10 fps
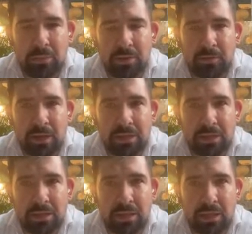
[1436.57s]
types of
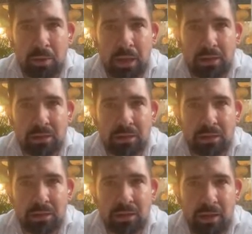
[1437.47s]
assets that banks
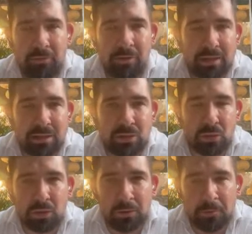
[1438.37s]
have
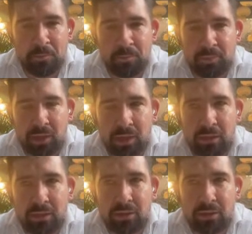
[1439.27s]
access to. And